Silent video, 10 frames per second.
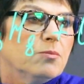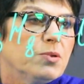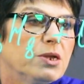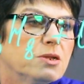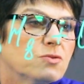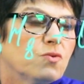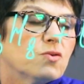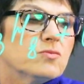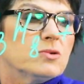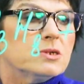So we
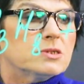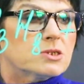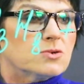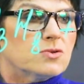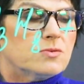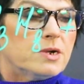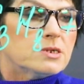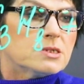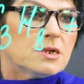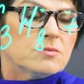put a factor of
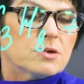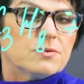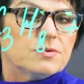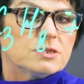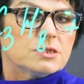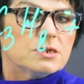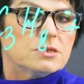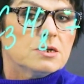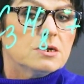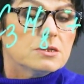3 in front of
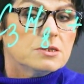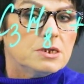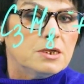CO2.